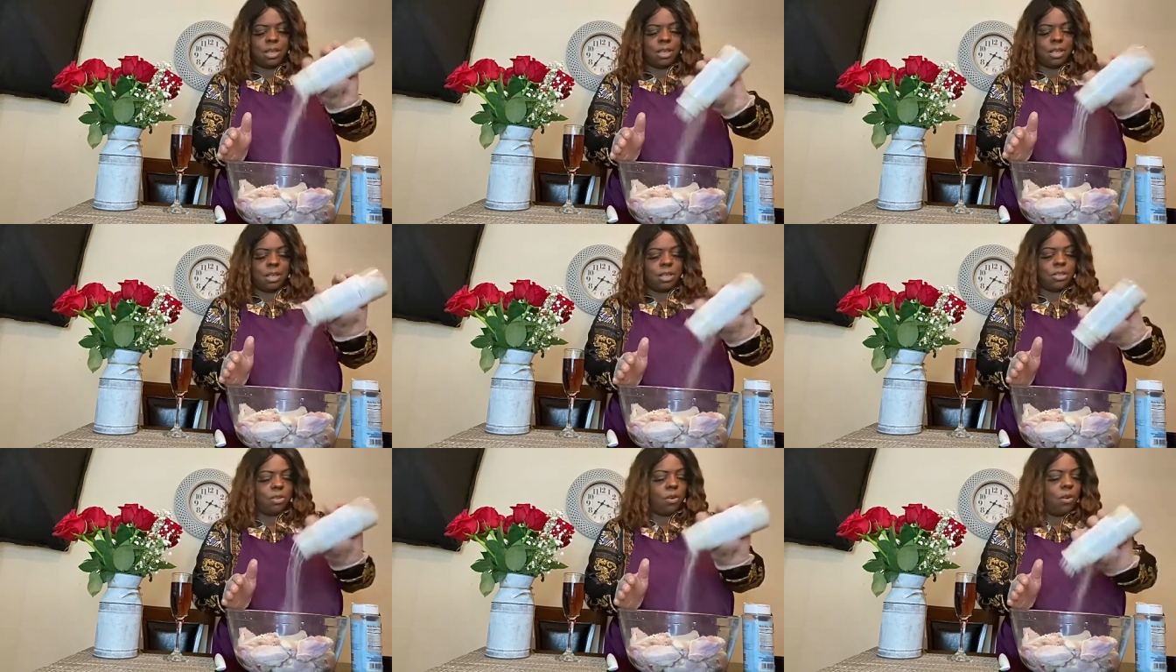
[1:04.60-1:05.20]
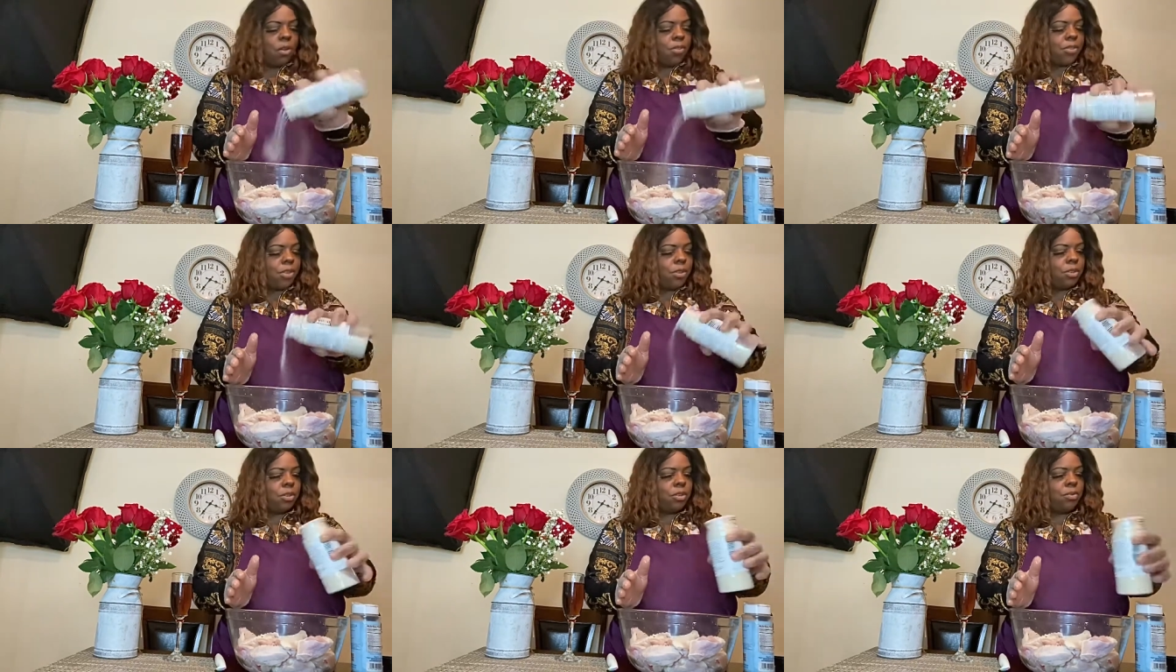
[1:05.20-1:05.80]
So all
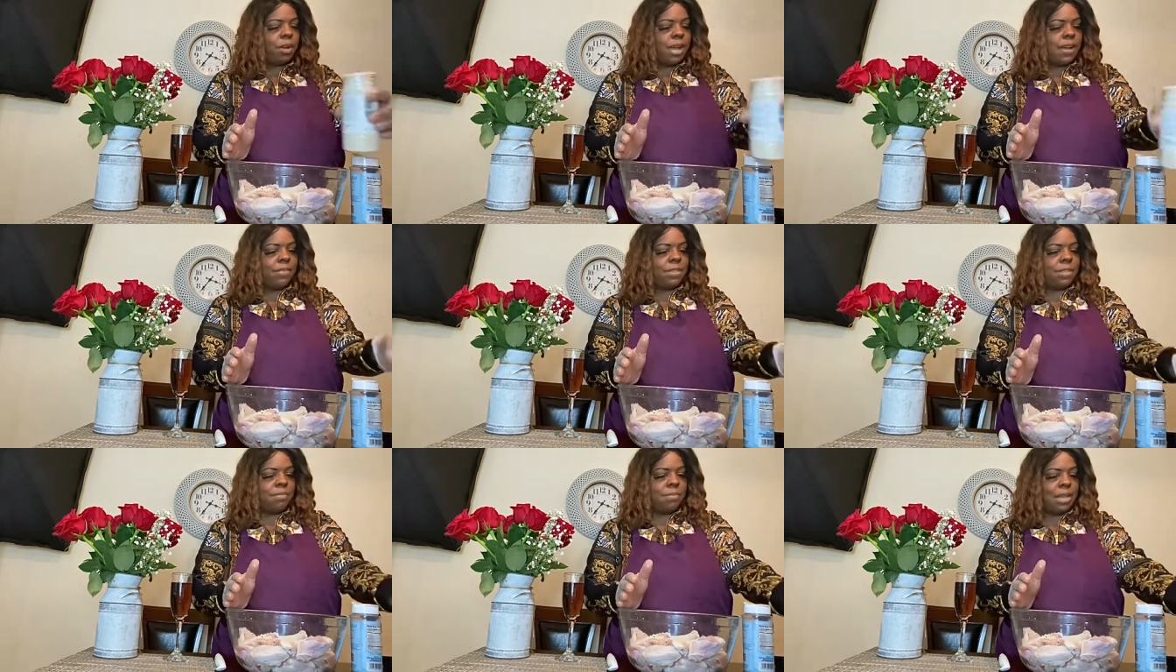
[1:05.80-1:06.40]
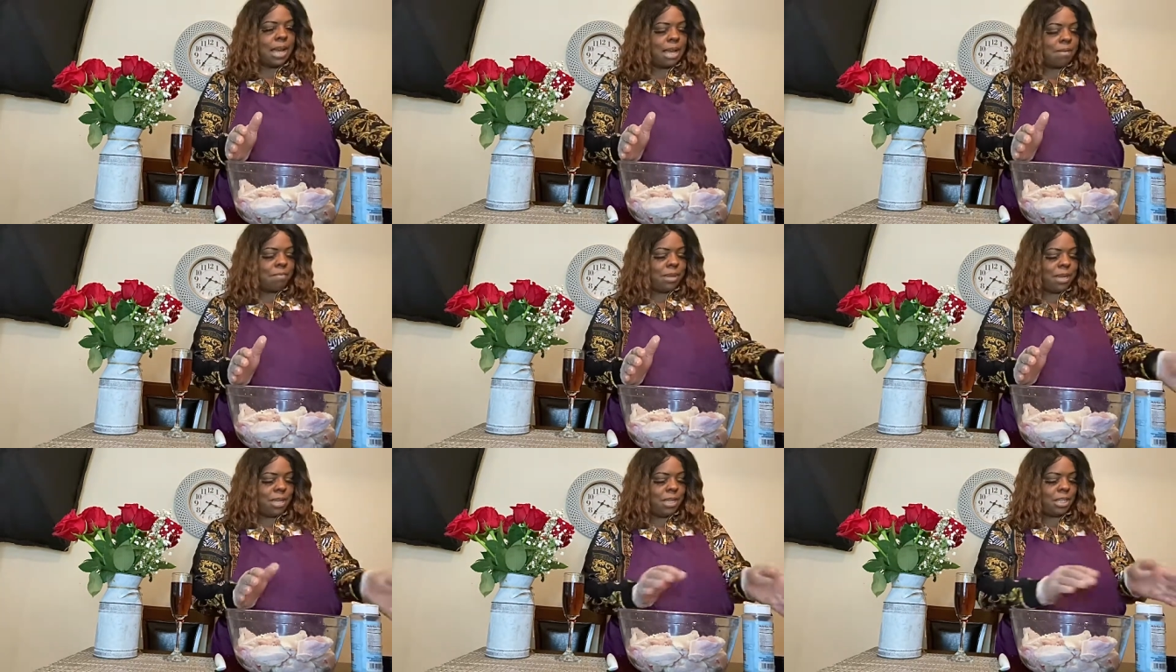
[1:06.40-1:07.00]
those who have some
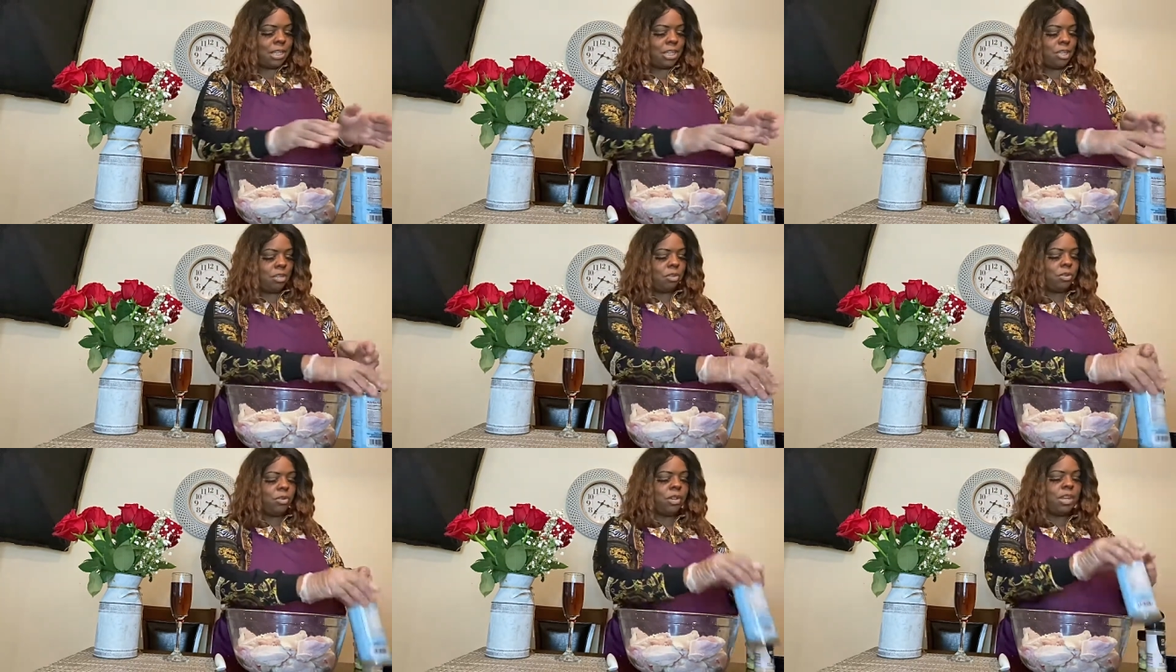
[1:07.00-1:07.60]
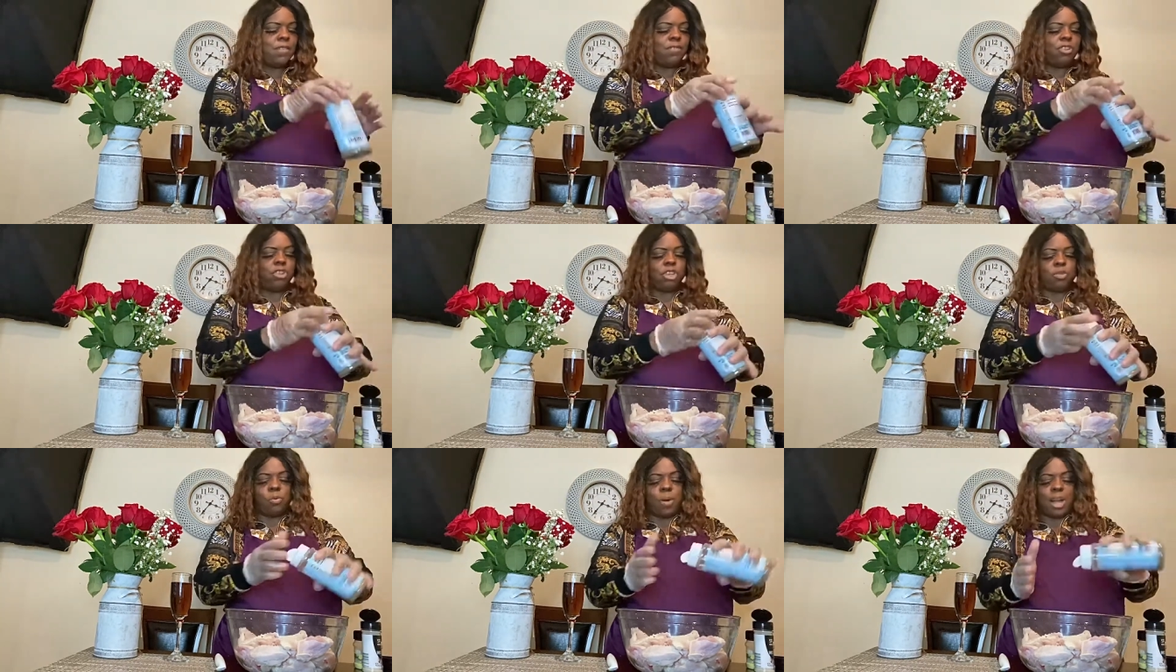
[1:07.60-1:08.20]
diabetes issues or even
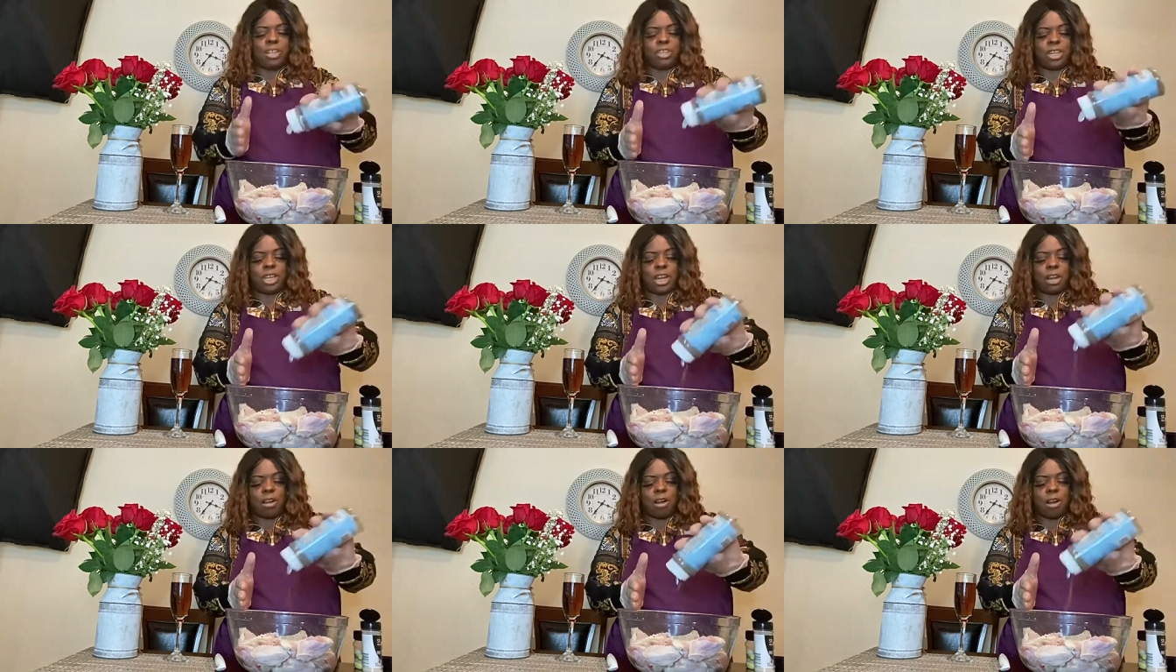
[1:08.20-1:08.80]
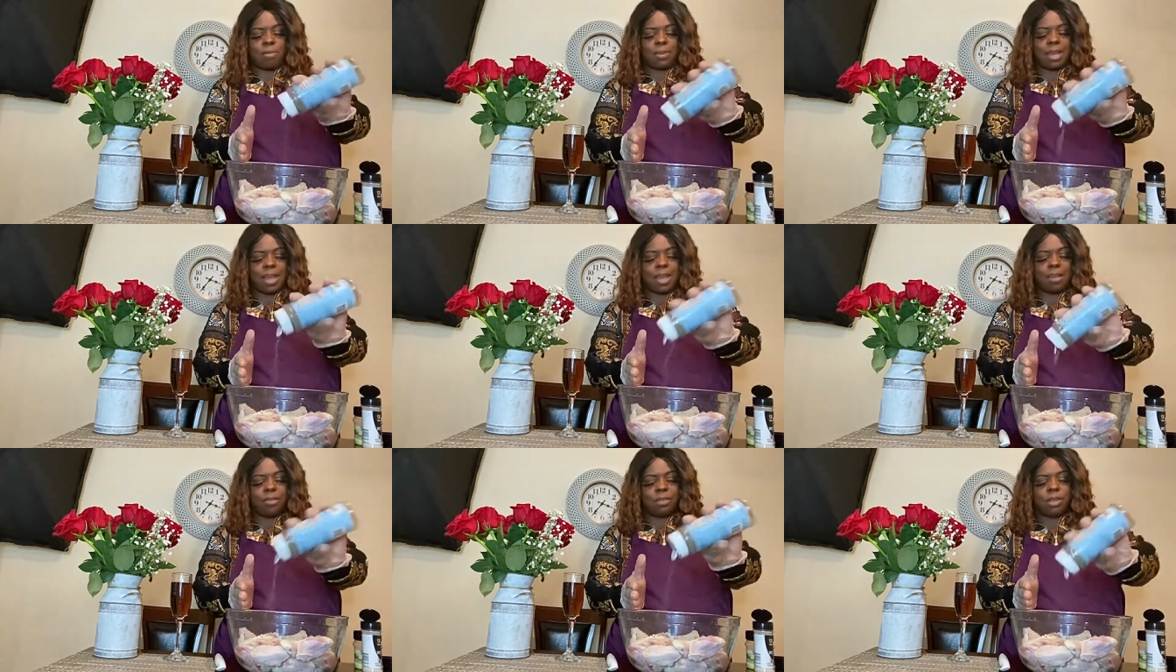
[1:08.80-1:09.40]
just watching their carb
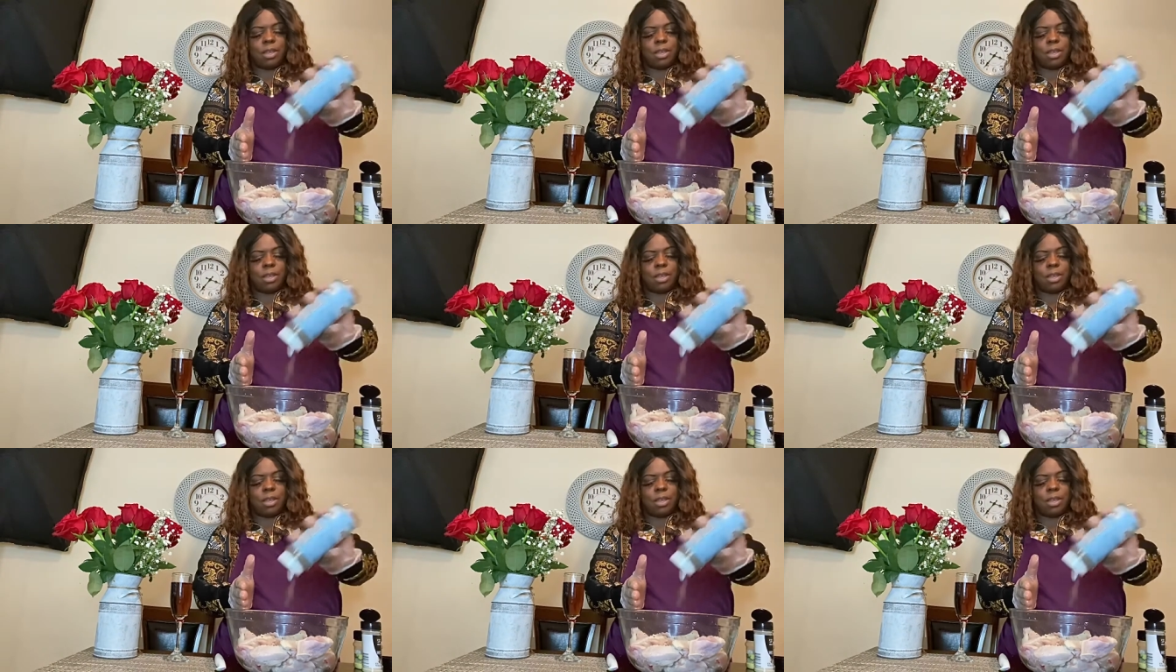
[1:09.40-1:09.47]
count,